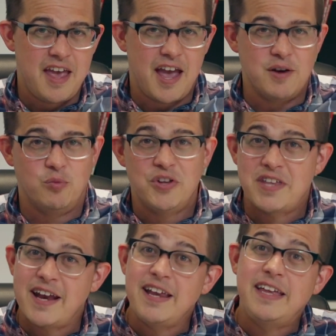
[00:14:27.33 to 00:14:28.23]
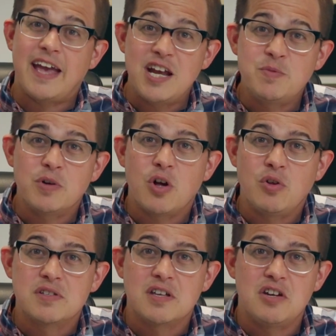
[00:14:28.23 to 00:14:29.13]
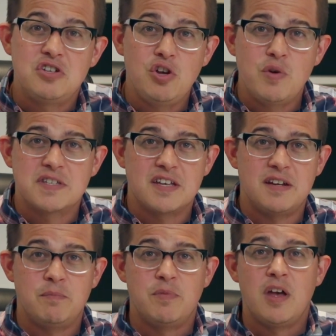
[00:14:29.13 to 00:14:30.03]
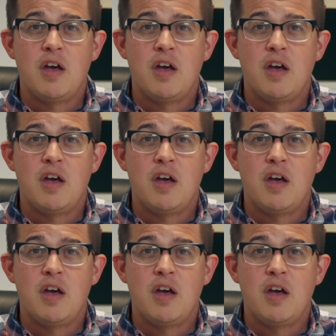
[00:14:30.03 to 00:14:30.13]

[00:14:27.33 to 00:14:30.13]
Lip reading: And what that engagement goal is going to do, it's going